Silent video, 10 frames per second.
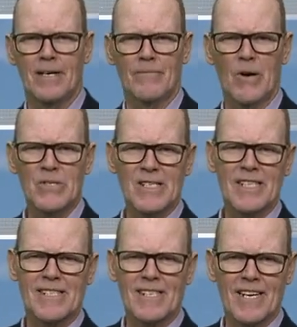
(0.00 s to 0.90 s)

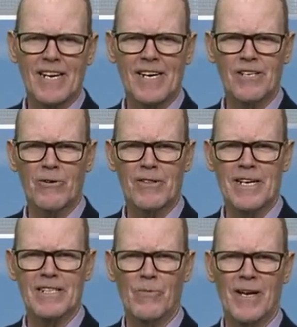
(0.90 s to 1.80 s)
mostly sunny and
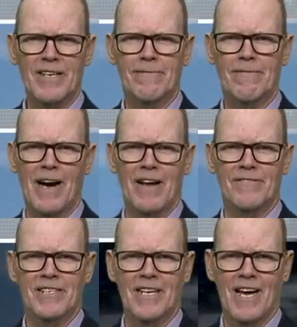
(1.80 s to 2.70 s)
northeast wind at
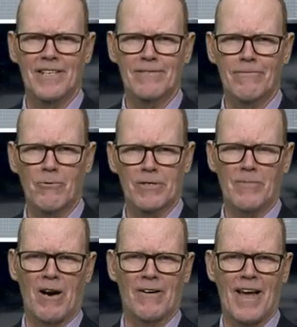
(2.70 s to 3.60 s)
5 to 10. For
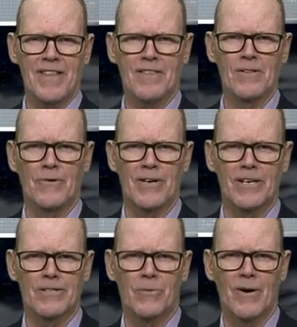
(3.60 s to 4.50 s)
tomorrow night, the low
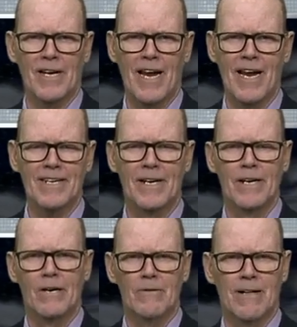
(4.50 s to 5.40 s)
near 28.
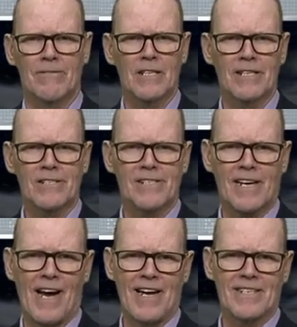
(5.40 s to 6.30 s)
We'll have clear
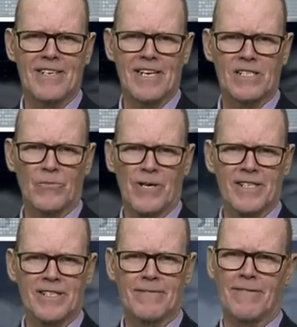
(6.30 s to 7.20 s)
skies and east
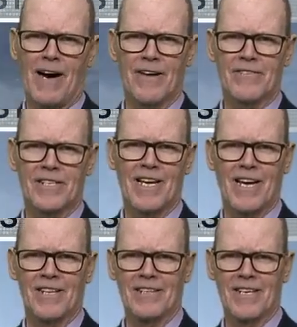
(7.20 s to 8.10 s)
winds at 5 to
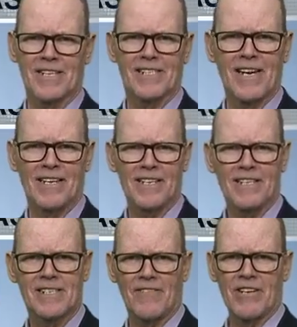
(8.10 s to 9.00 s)
10. The
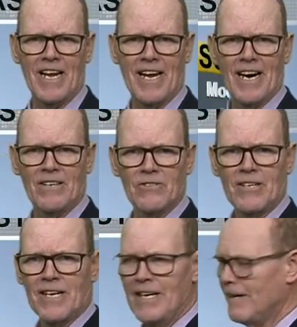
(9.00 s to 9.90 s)
extended 7-day
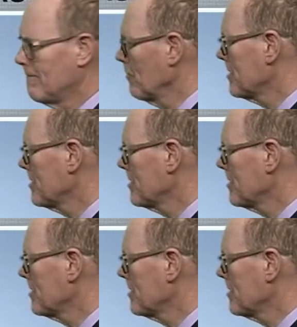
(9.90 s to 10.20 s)
outlook for